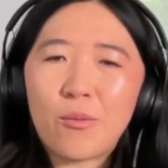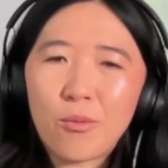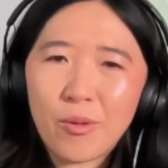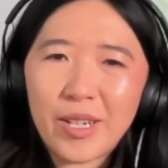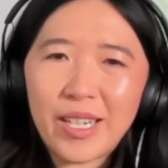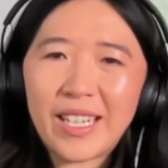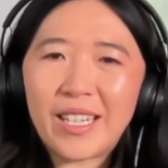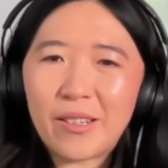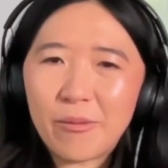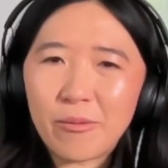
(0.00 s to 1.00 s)

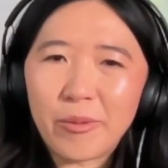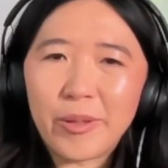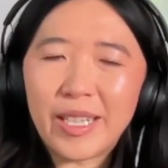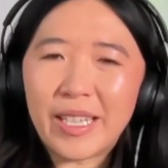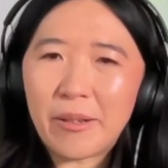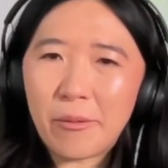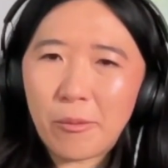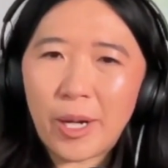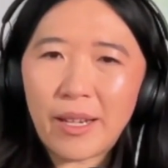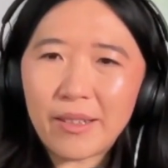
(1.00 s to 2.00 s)
really, really
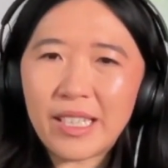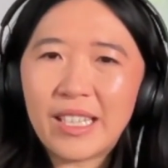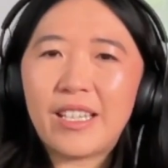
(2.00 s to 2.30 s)
well.